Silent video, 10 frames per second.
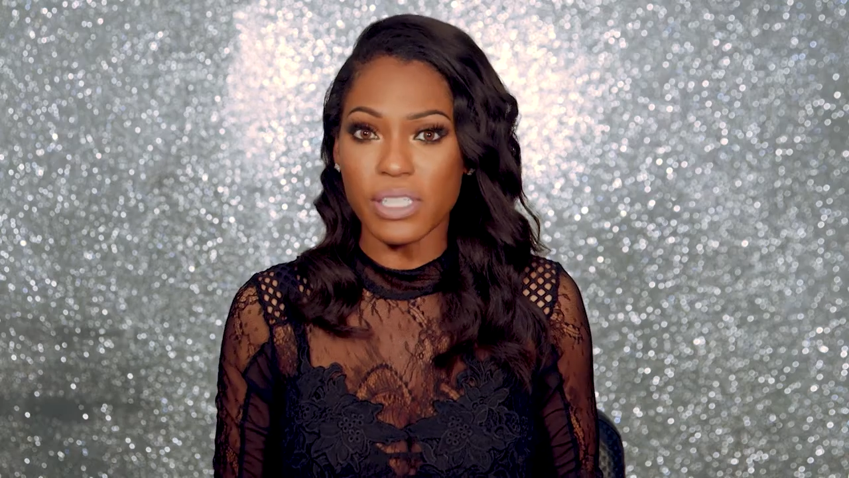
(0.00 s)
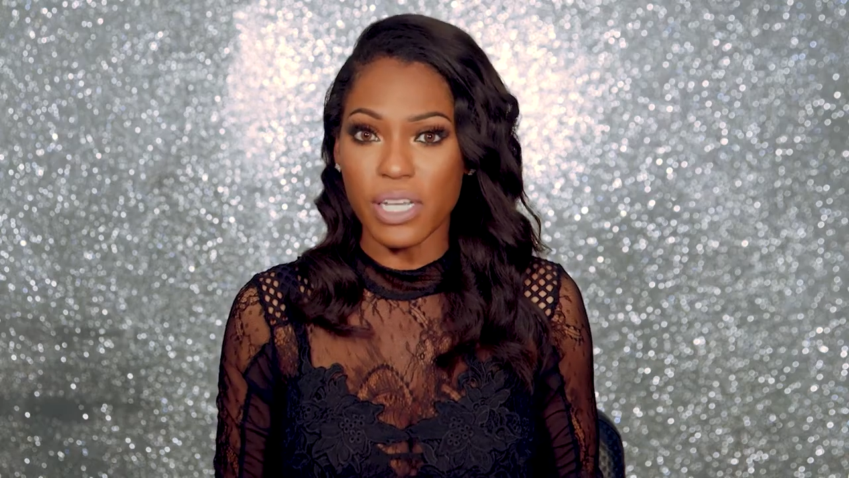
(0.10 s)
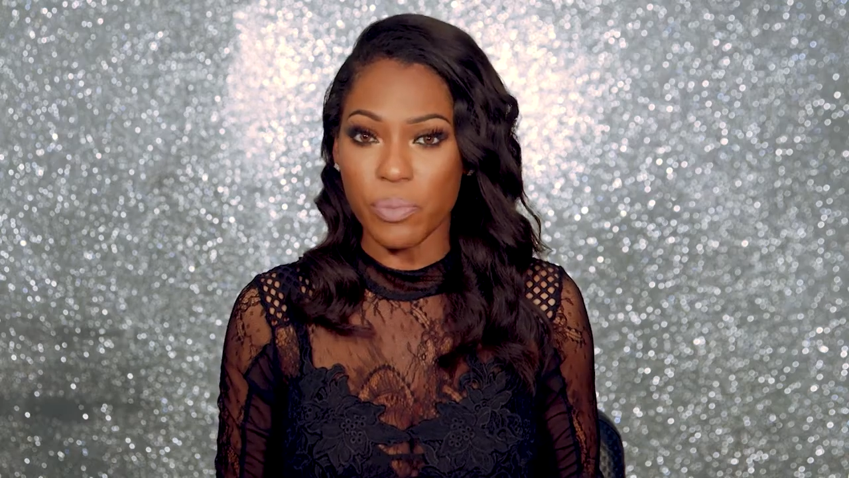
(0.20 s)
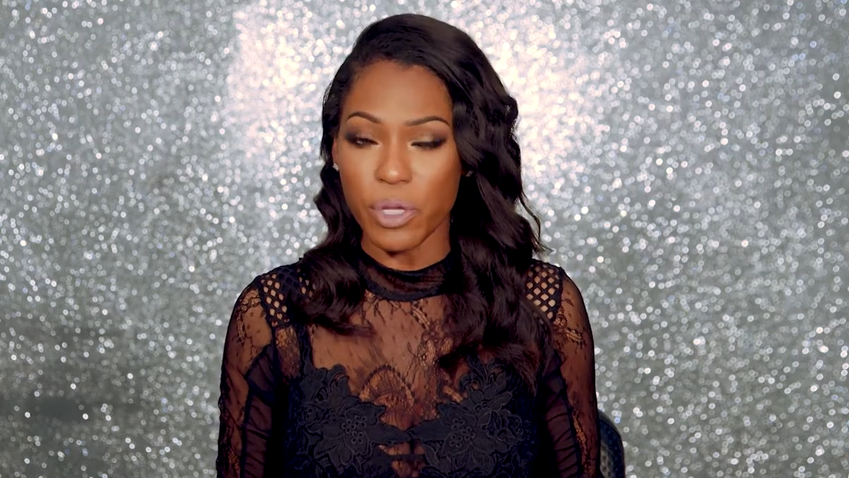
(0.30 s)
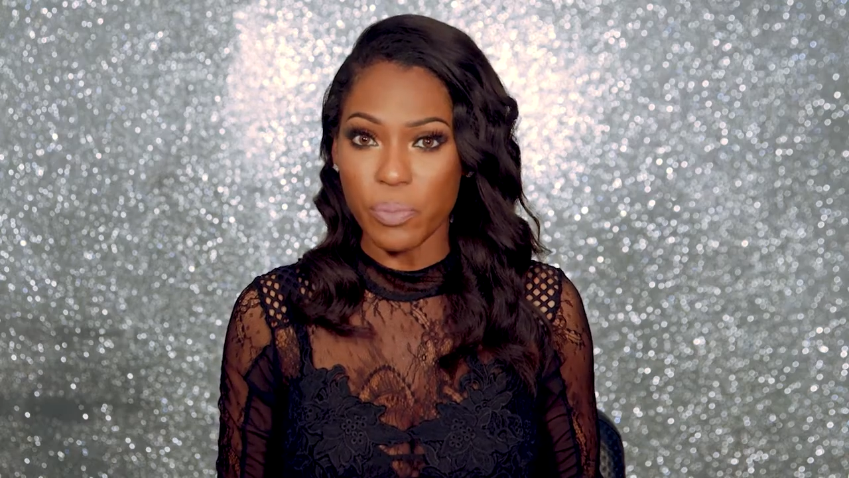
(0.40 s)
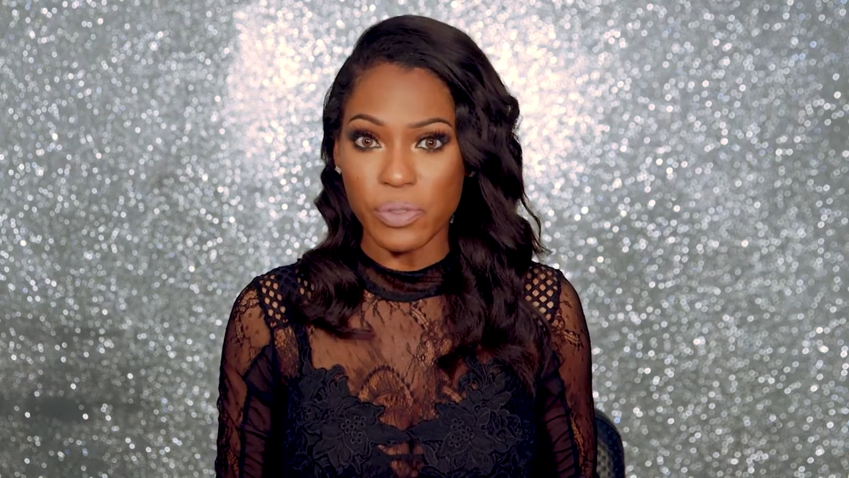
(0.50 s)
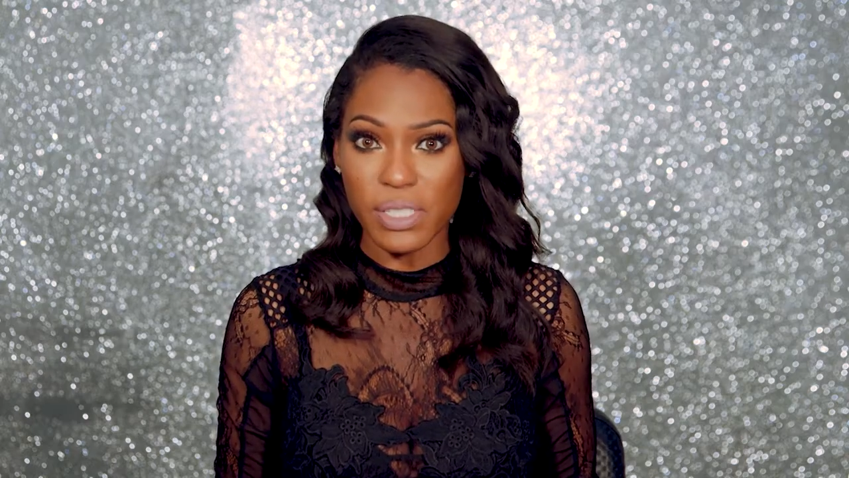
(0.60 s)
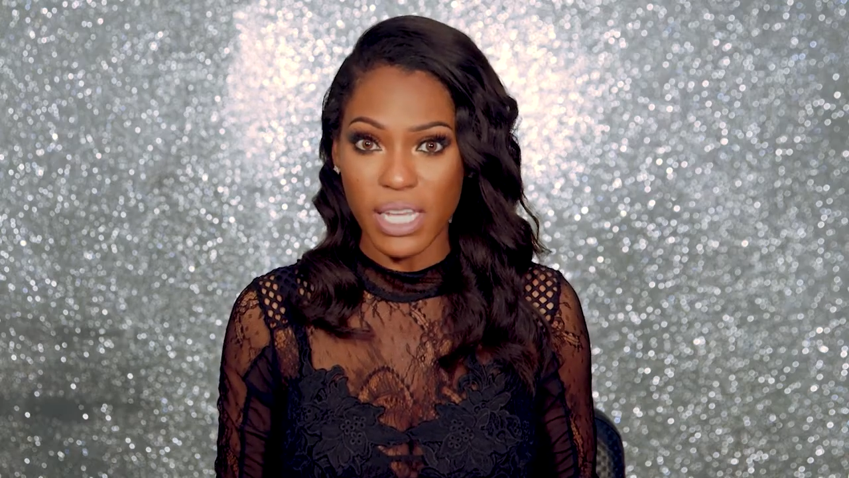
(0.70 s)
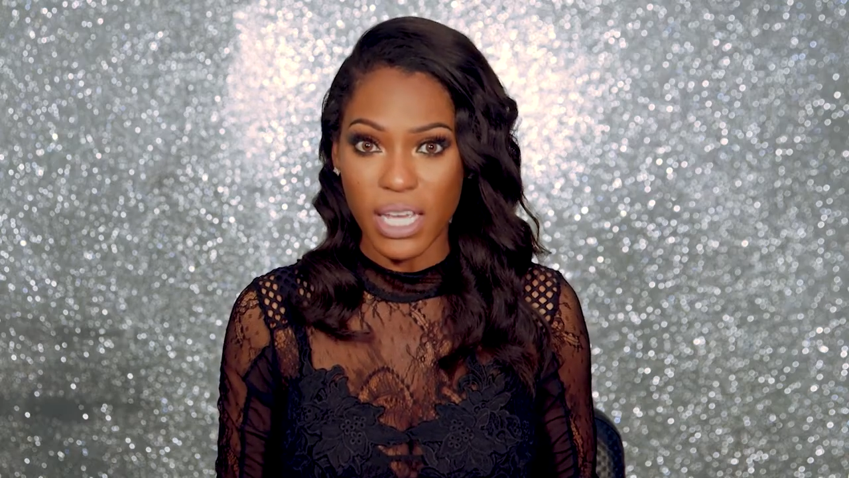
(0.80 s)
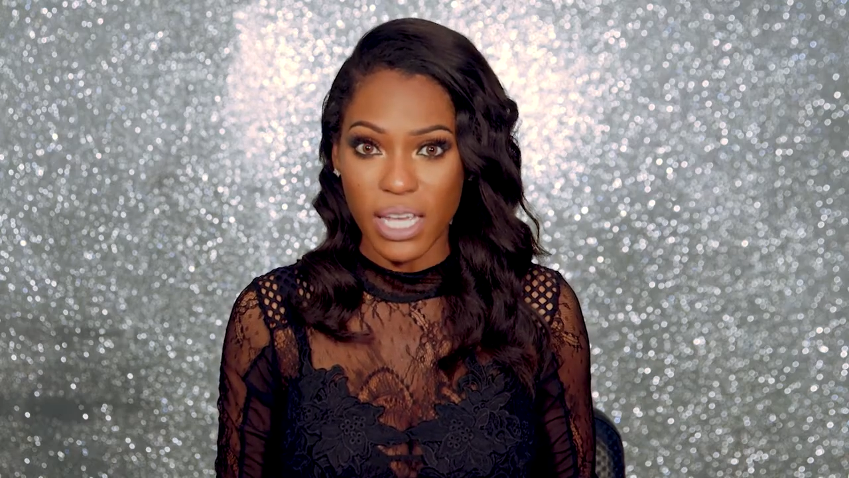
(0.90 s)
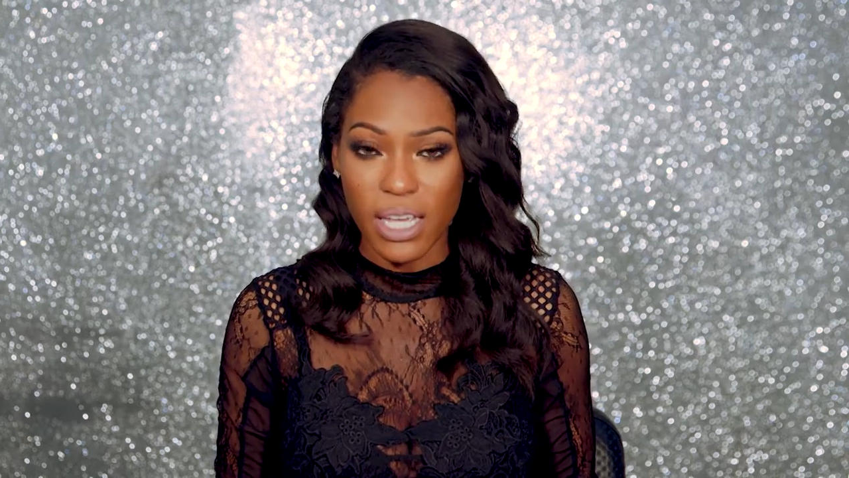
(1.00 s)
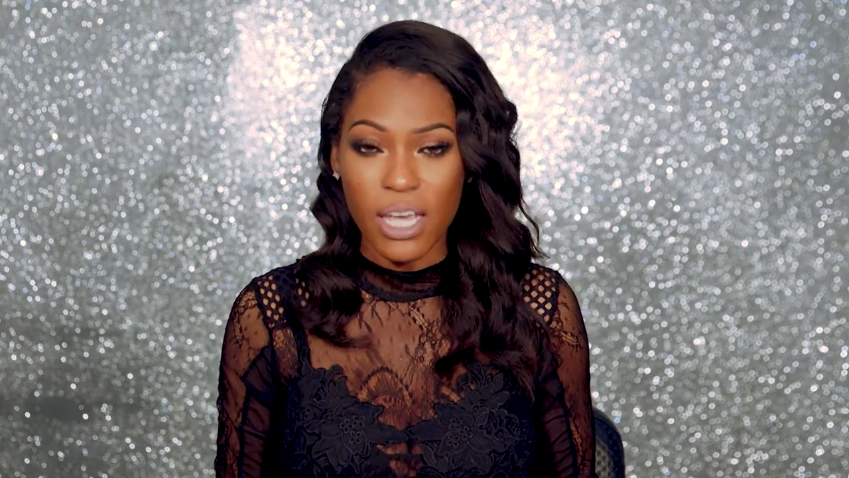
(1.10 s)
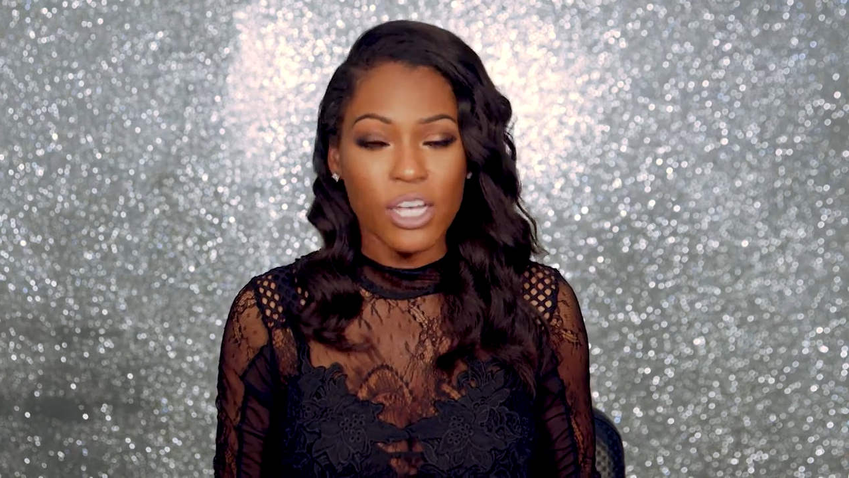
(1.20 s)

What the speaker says: thing people see.